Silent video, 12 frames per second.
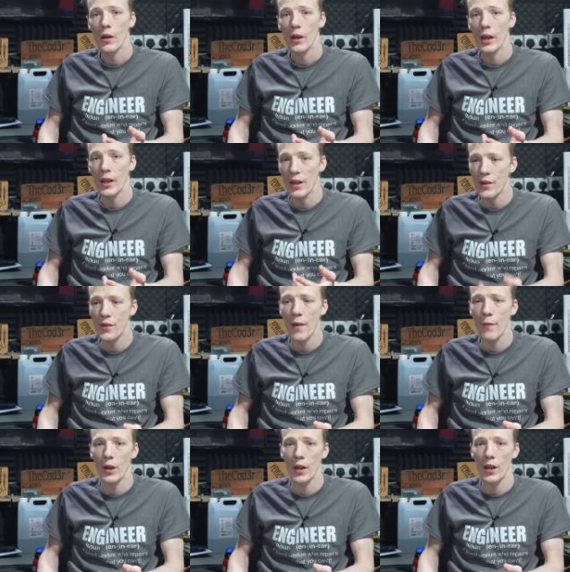It is
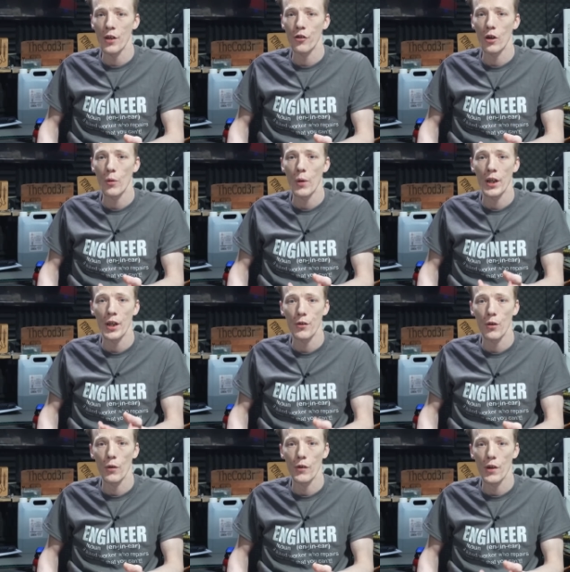definitely an issue and it
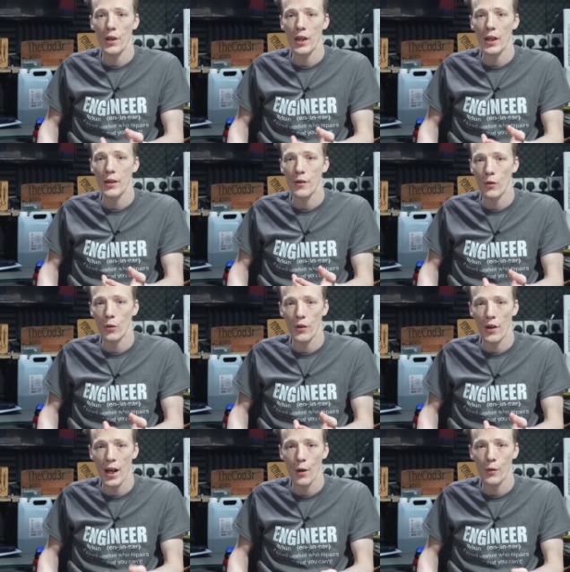does need
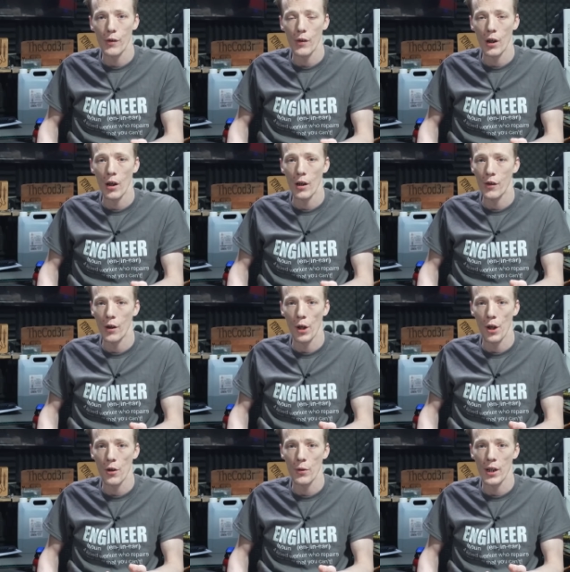sorting out. Uh,
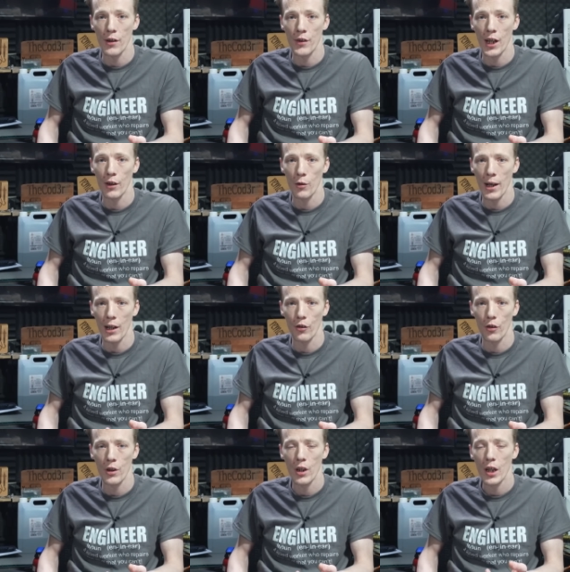Sony do need to take some
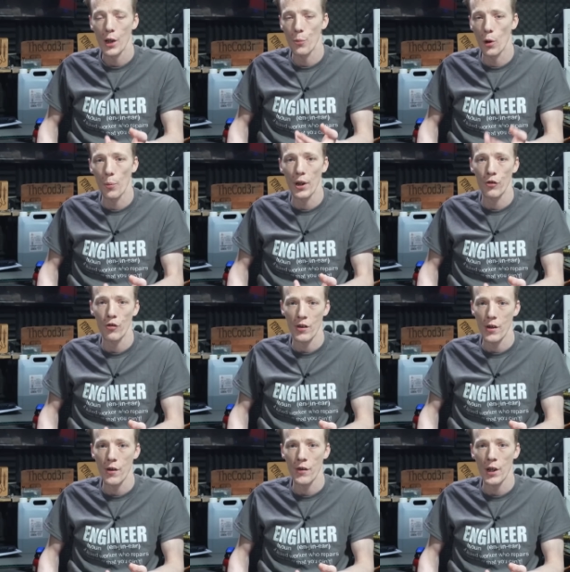action. It will be
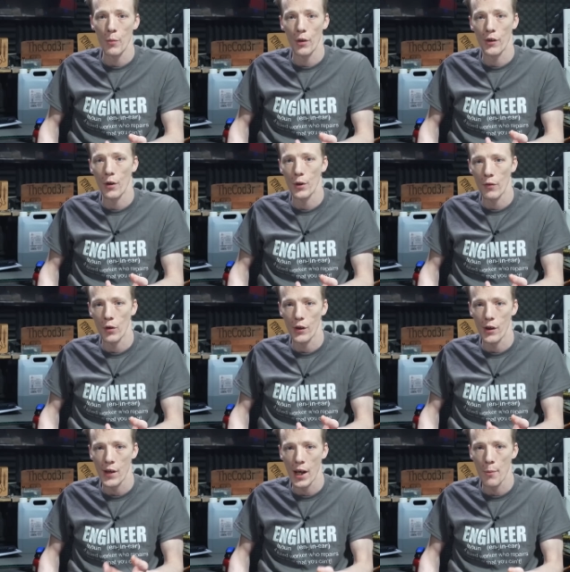interesting to see what Sony have got
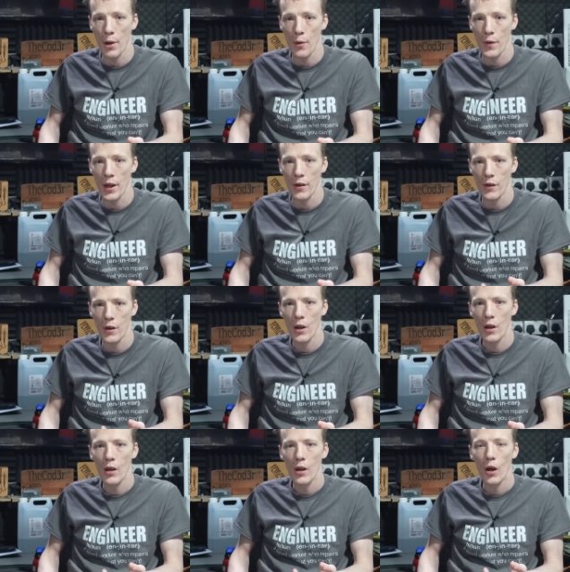to say about this.
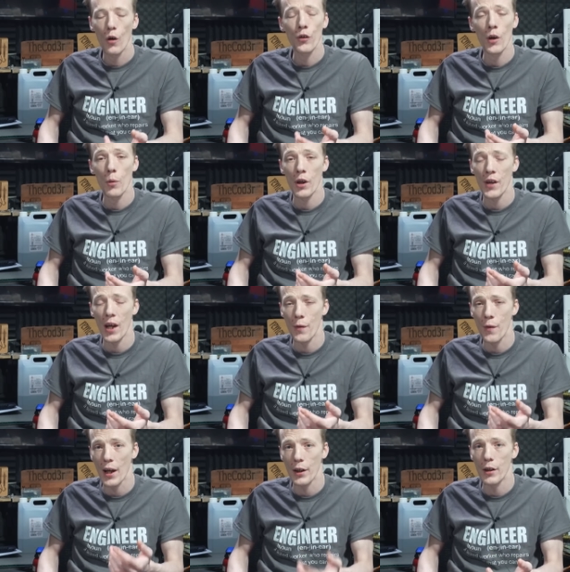I also want to say
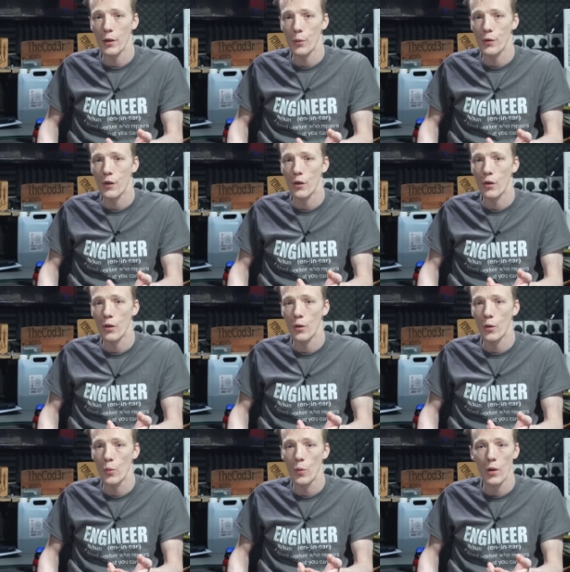thank you
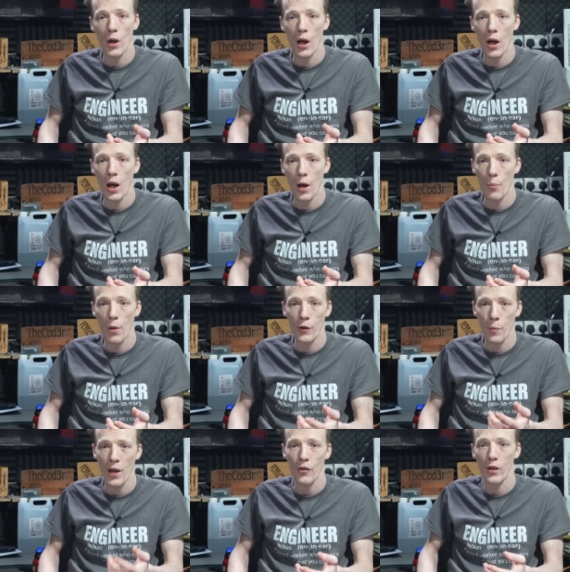to um,
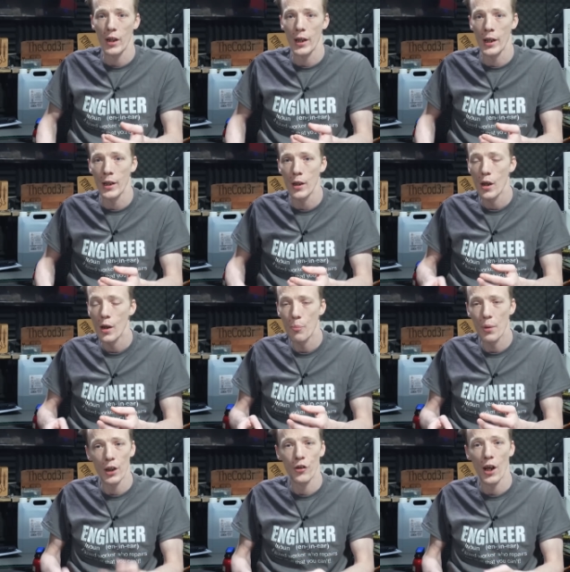especially
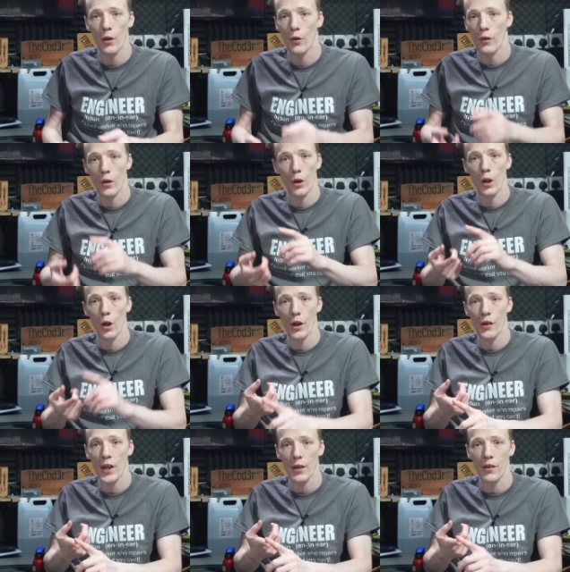bigger channels like
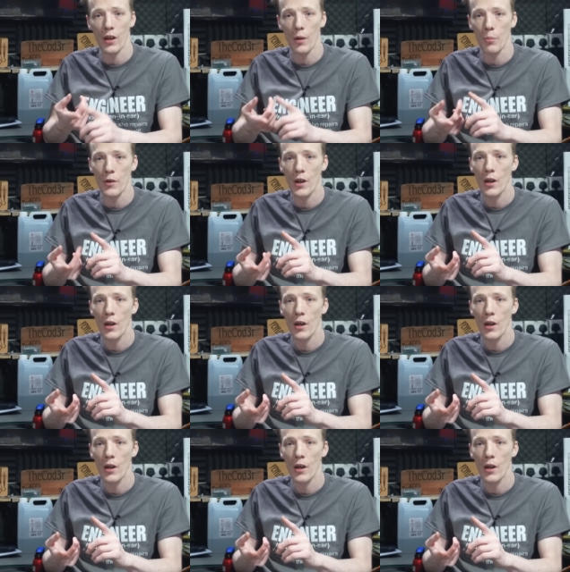Linus Tech Tips